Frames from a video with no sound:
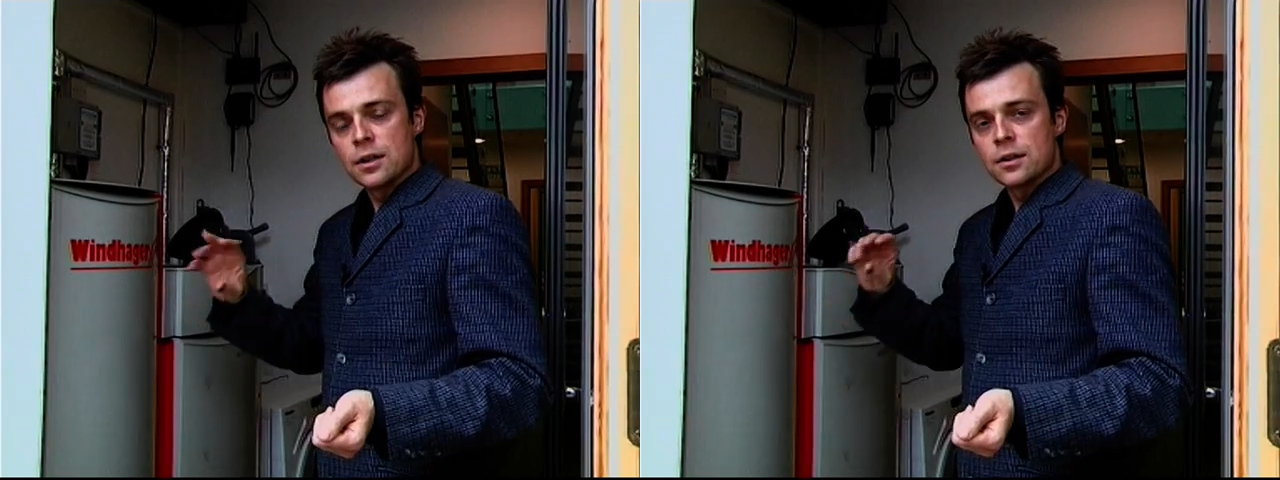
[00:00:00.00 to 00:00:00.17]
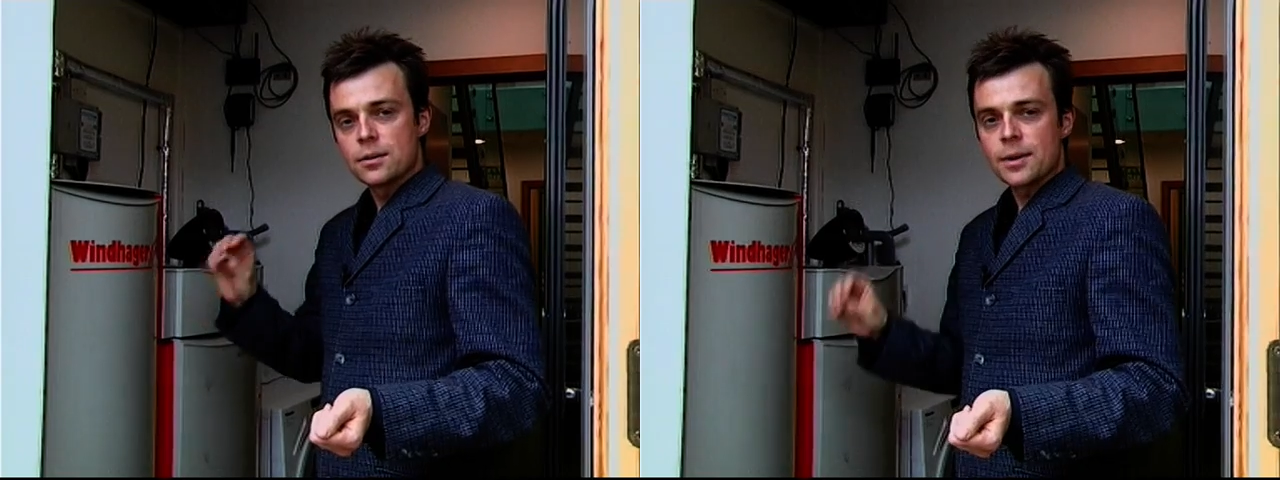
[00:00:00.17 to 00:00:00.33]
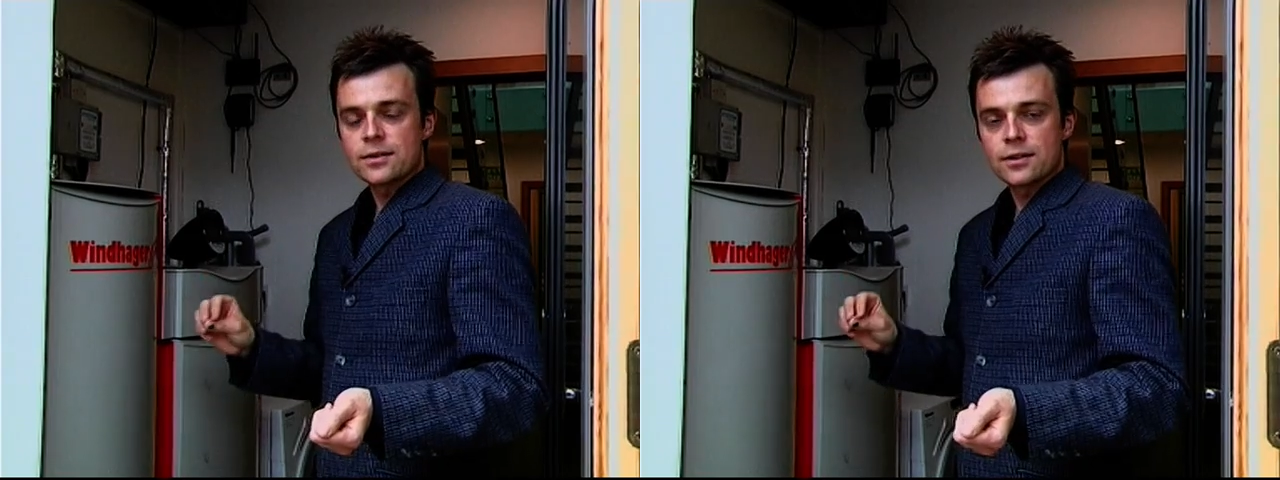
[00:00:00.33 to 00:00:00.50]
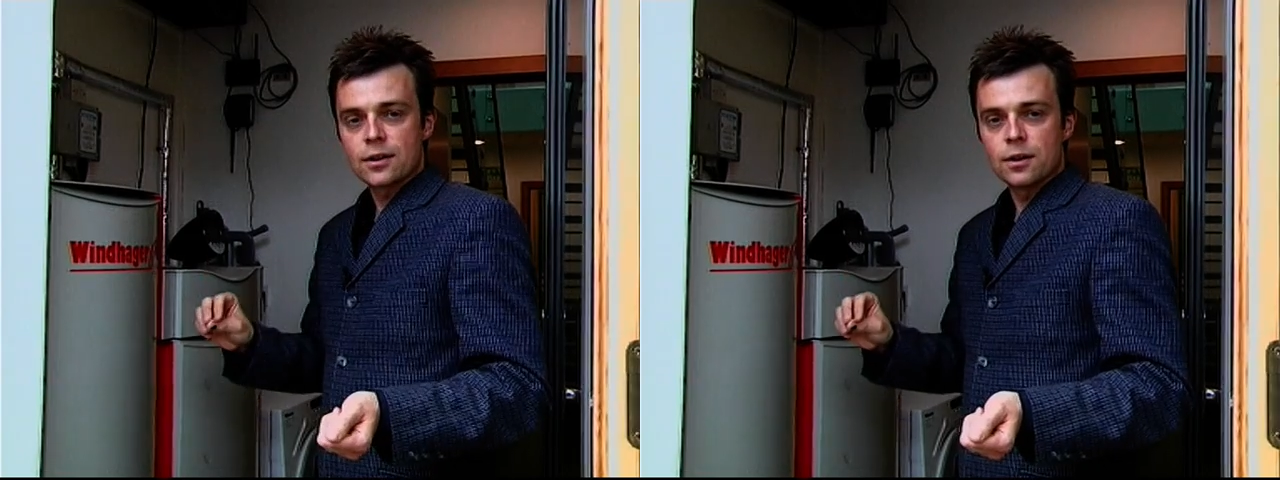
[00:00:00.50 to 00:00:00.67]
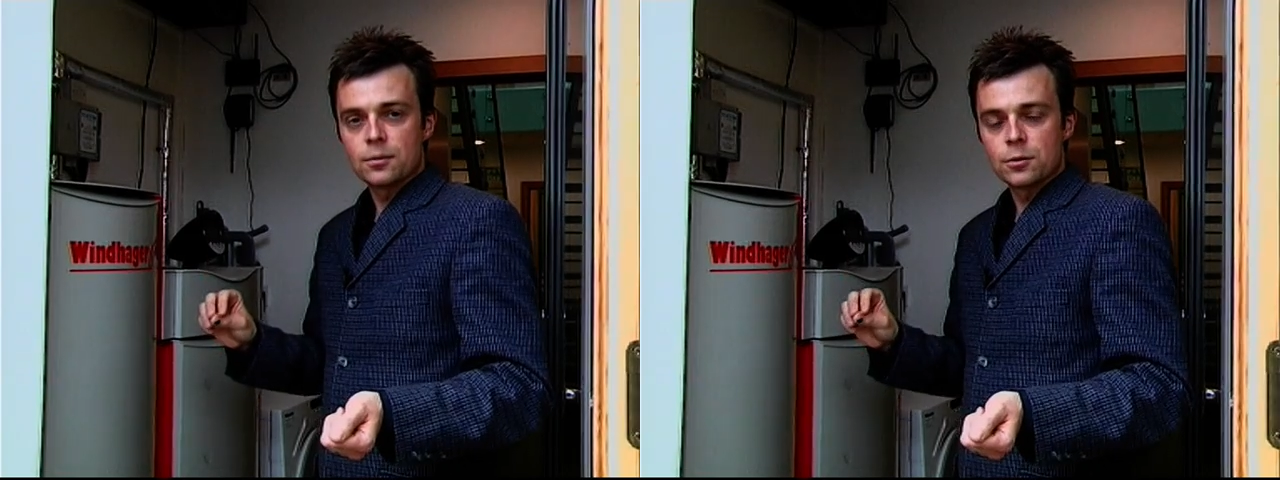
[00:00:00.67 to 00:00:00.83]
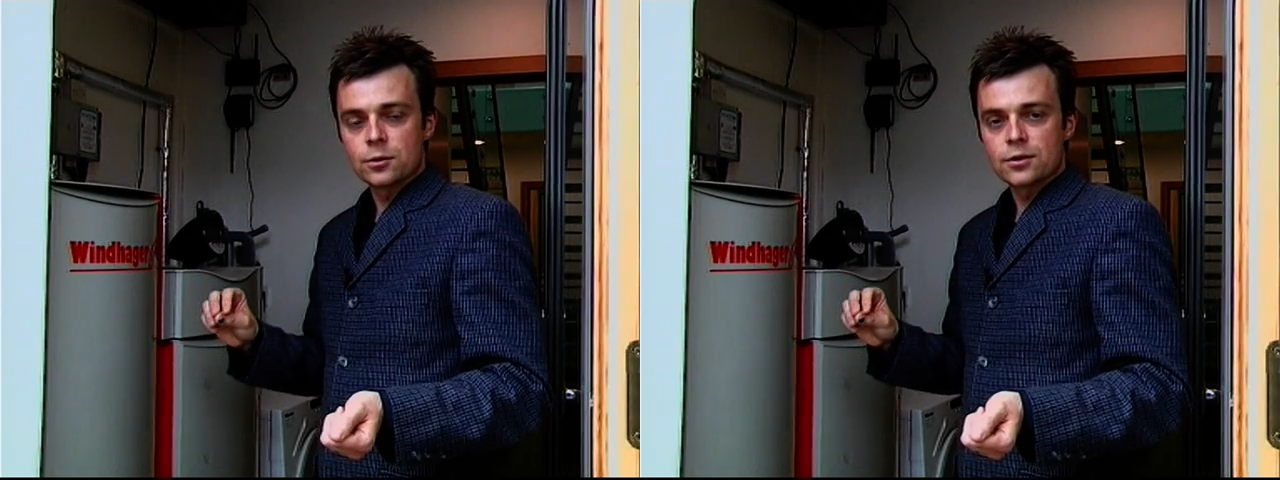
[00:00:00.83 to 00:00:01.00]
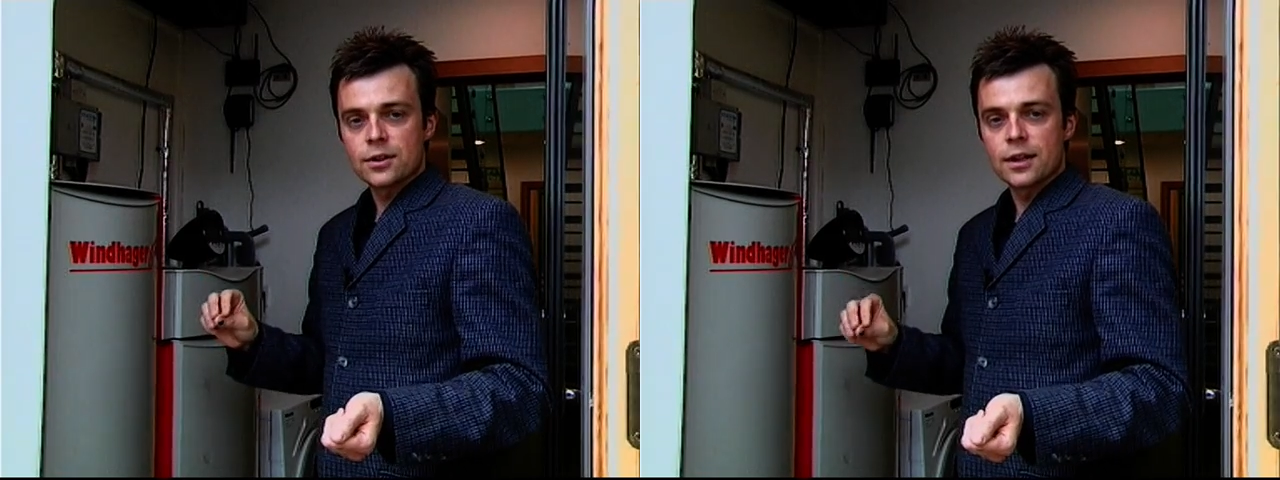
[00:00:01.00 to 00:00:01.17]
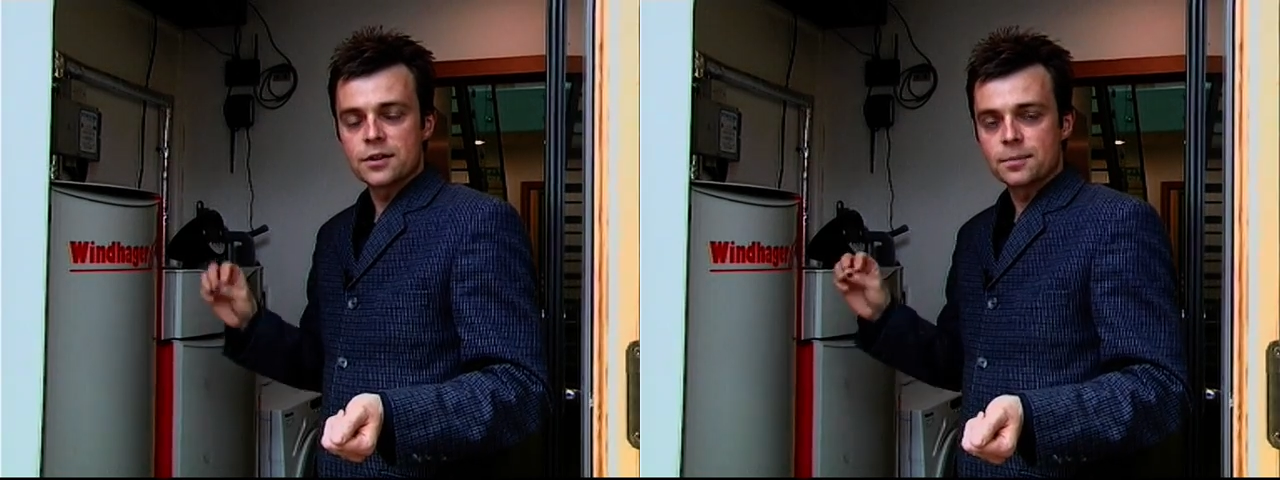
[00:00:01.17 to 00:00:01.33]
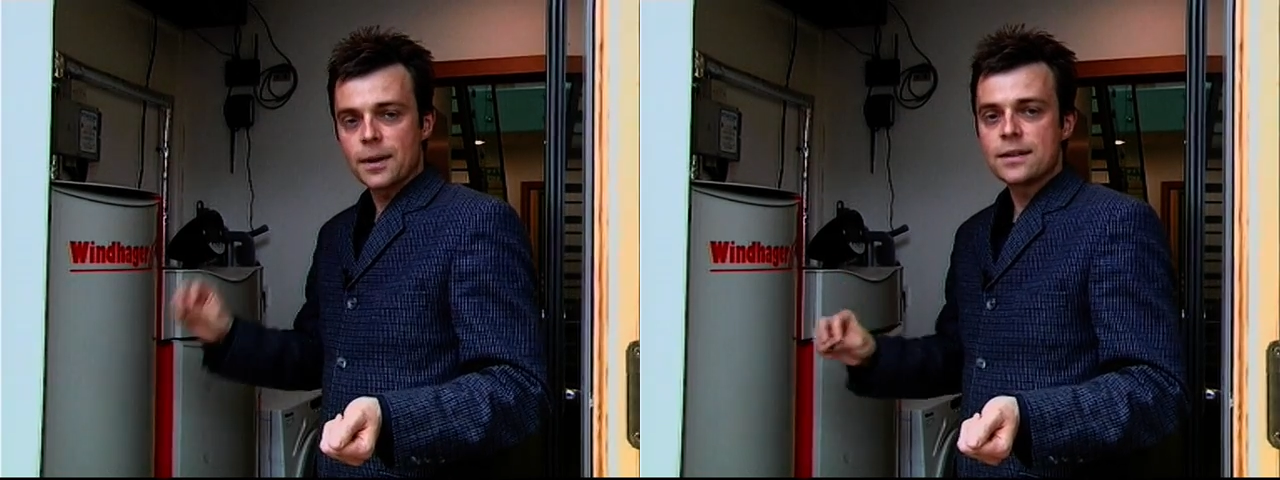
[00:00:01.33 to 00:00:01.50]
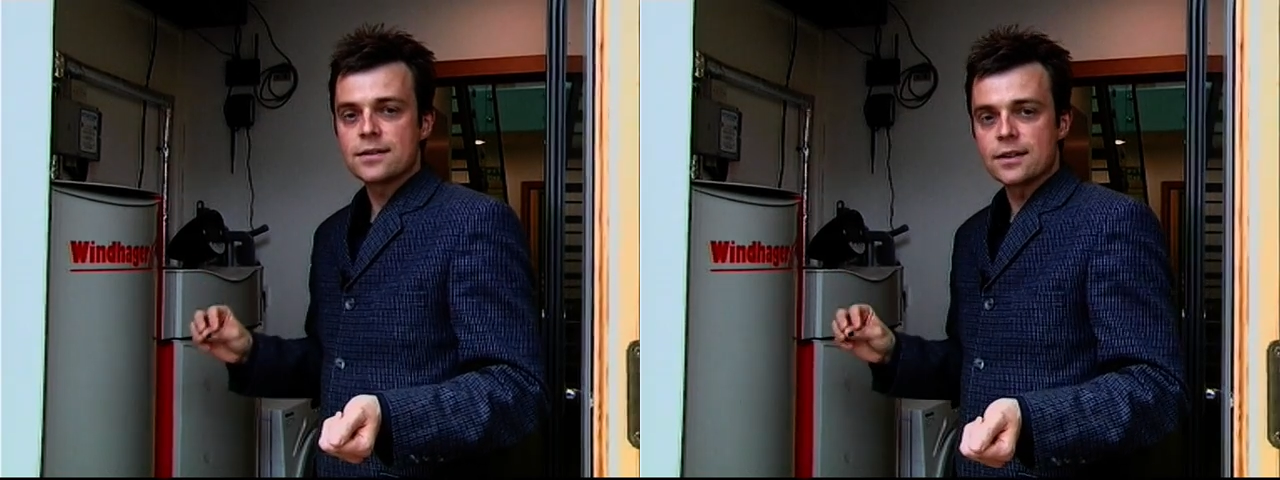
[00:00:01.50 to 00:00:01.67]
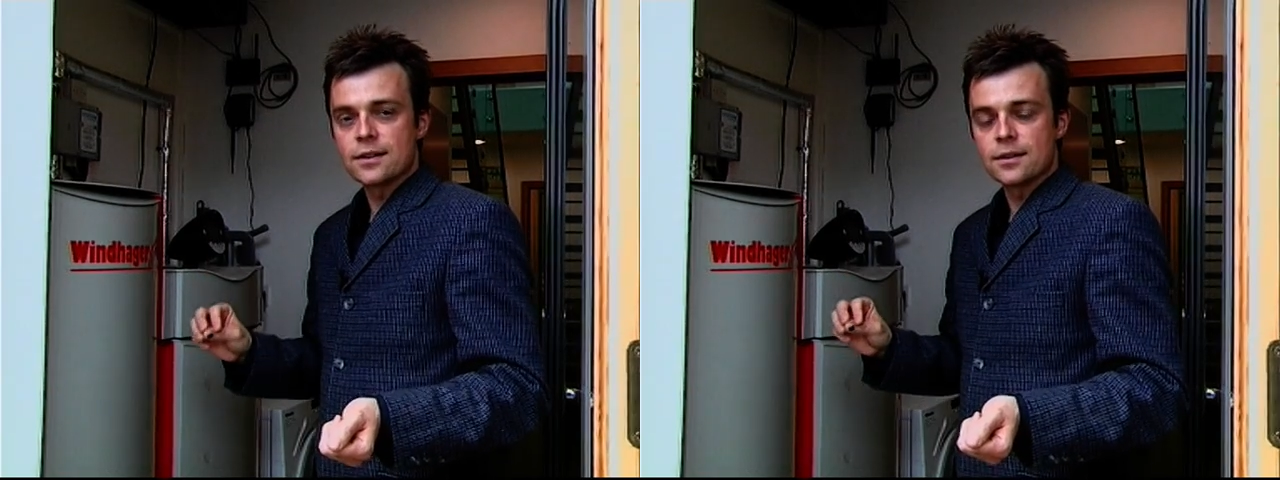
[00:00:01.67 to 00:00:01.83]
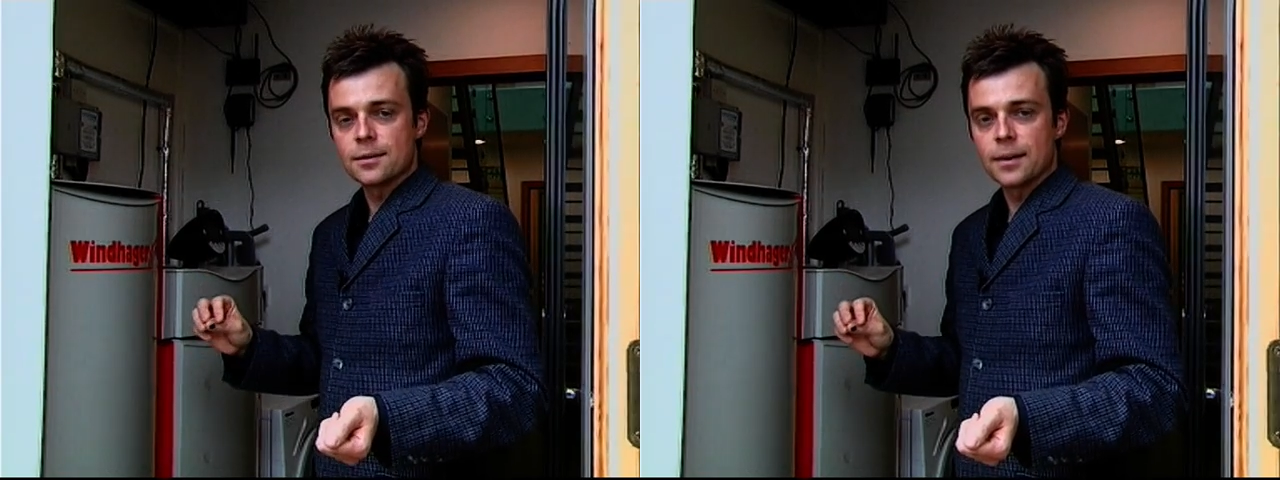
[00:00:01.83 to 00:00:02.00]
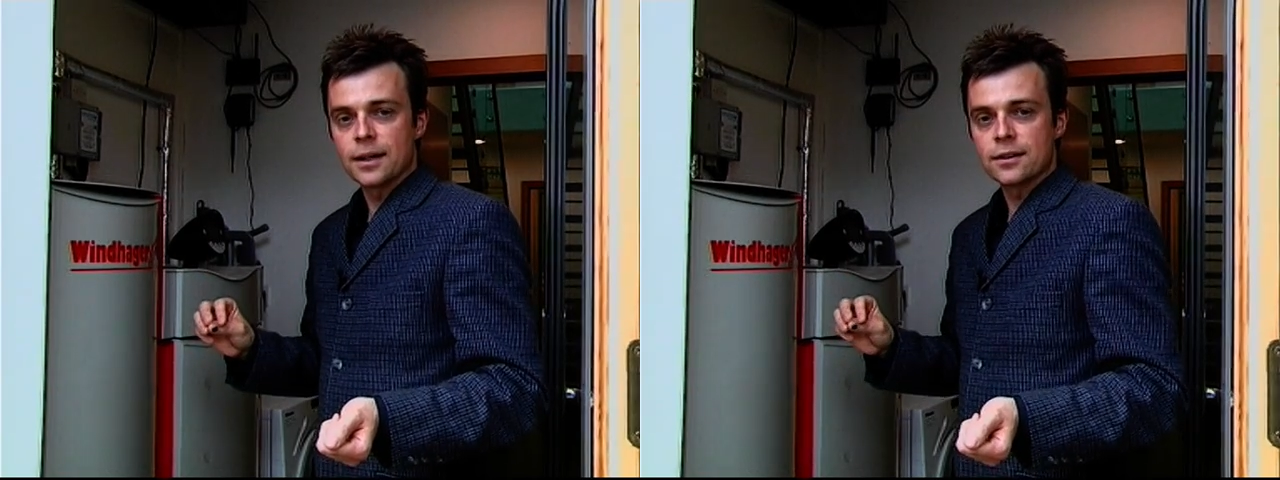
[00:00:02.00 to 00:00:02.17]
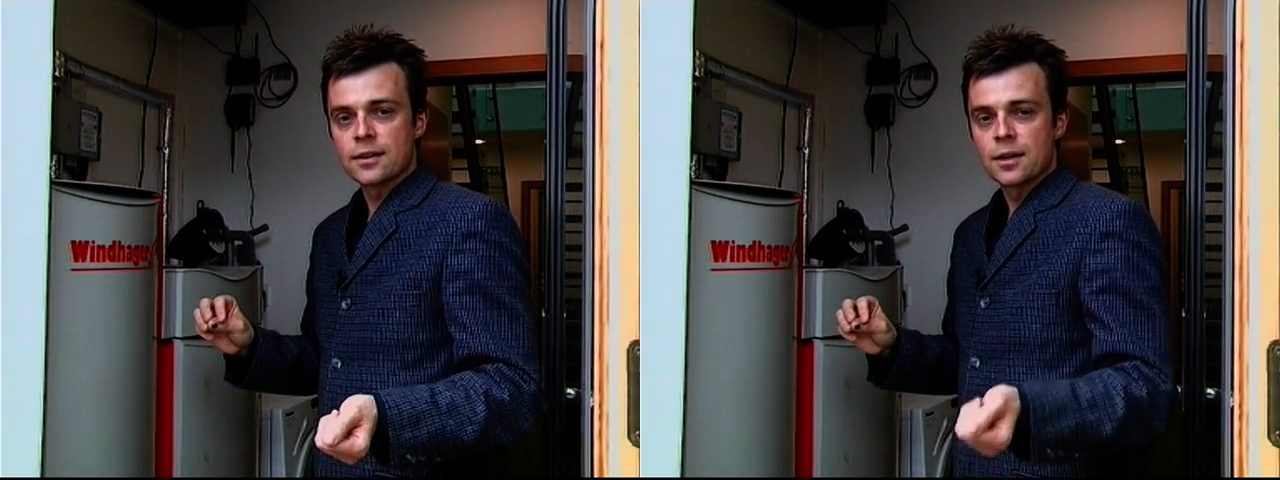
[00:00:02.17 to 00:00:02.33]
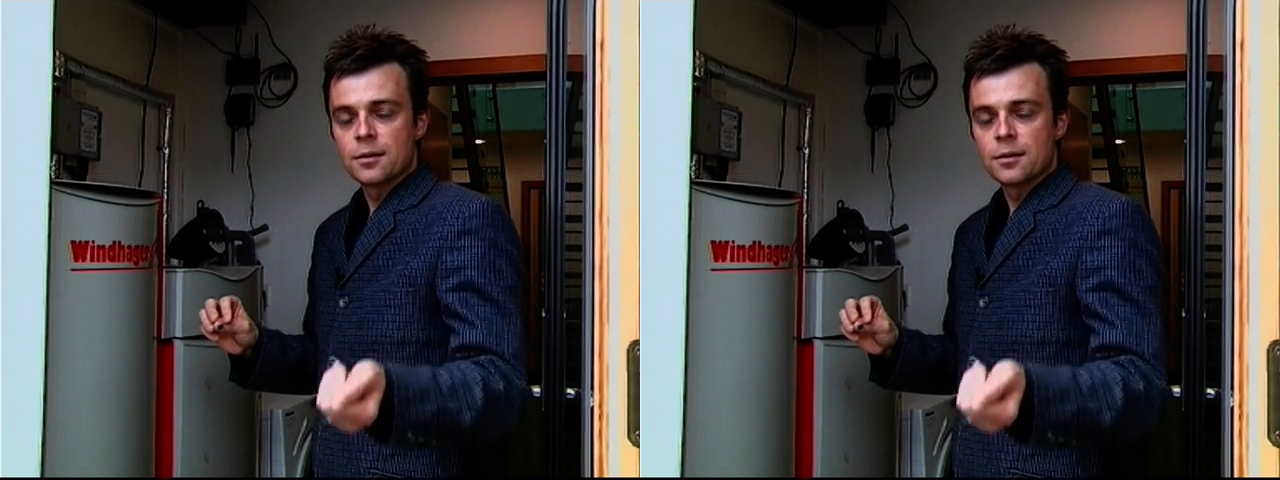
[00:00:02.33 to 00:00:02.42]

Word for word: domestic hot water and space heating demand